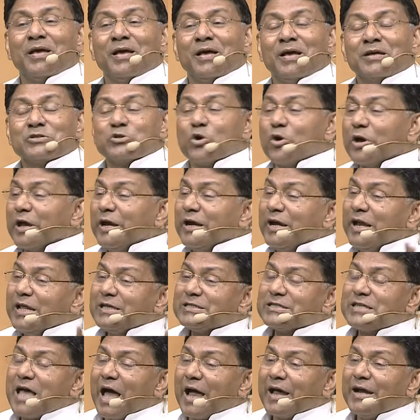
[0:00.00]
So he
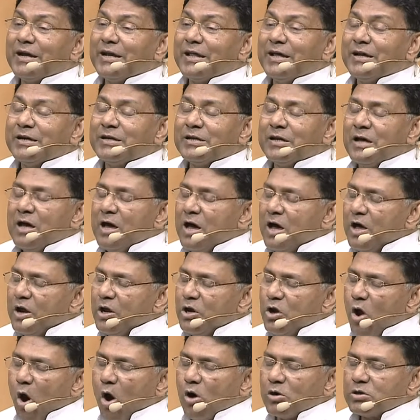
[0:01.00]
decided
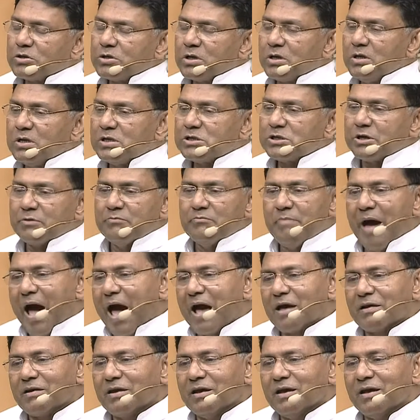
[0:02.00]
not to
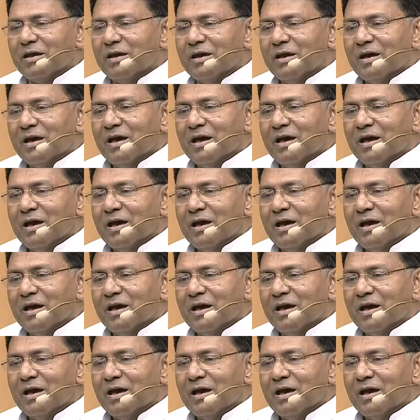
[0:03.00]
marry